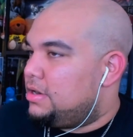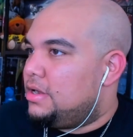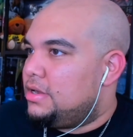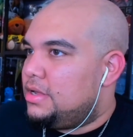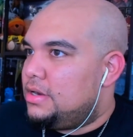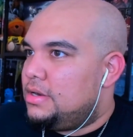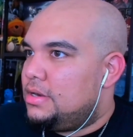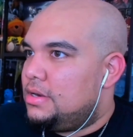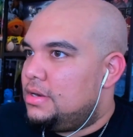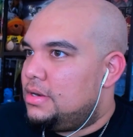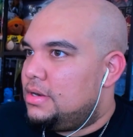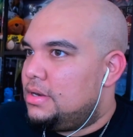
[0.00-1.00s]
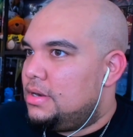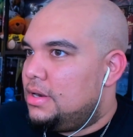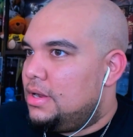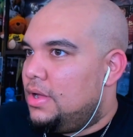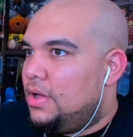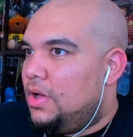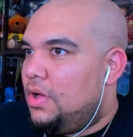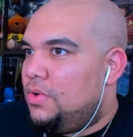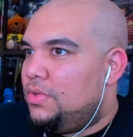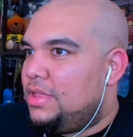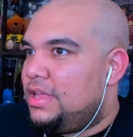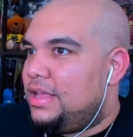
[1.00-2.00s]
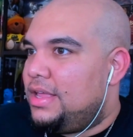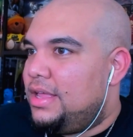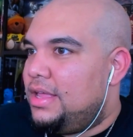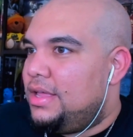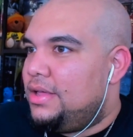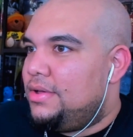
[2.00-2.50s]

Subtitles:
Duncan? Holy hell.